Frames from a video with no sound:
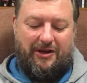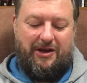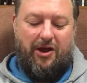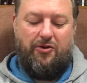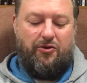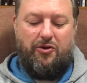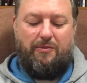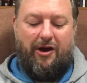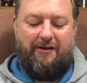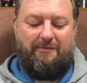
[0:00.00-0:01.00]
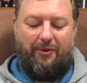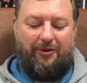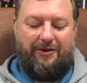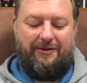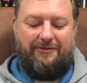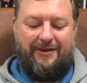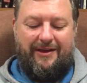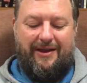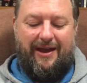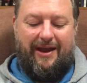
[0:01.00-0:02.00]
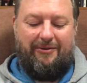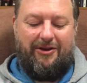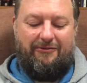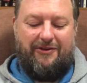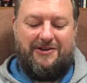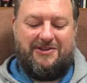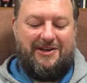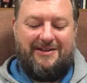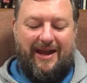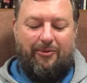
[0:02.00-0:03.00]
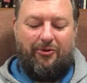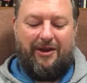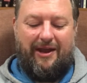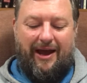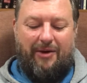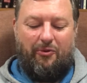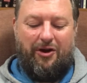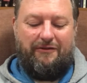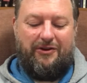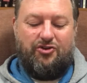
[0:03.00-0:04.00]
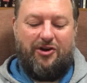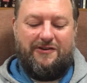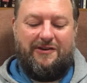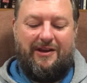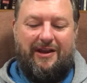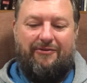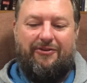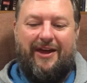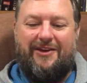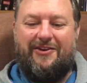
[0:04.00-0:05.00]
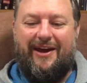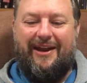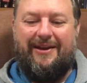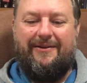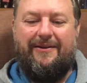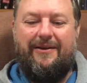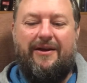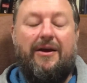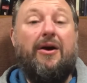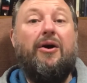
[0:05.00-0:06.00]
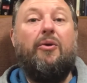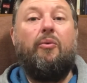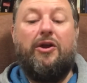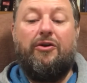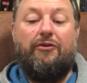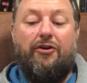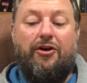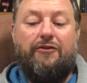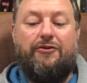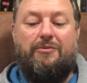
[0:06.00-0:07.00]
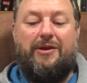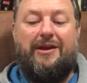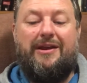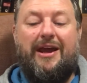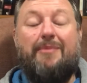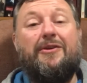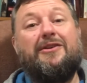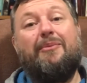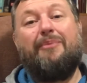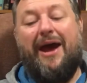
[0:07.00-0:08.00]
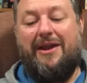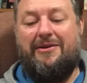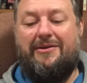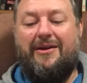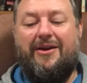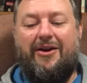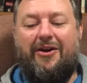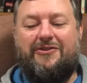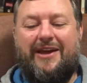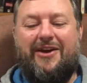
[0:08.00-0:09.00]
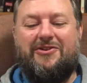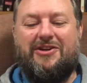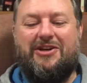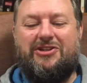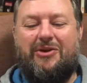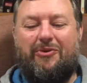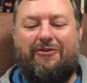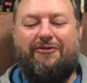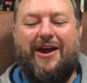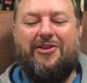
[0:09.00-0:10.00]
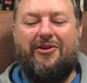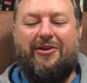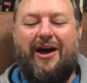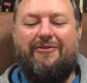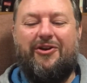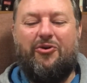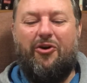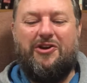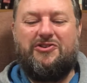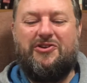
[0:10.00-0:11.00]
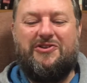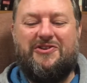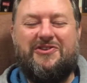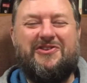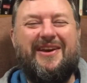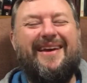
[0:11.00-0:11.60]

know whom I have believed and am convinced that he's able to guard what I've entrusted to him for that day. What you have heard from me, keep as the pattern of sound teaching with faith and love in Christ Jesus.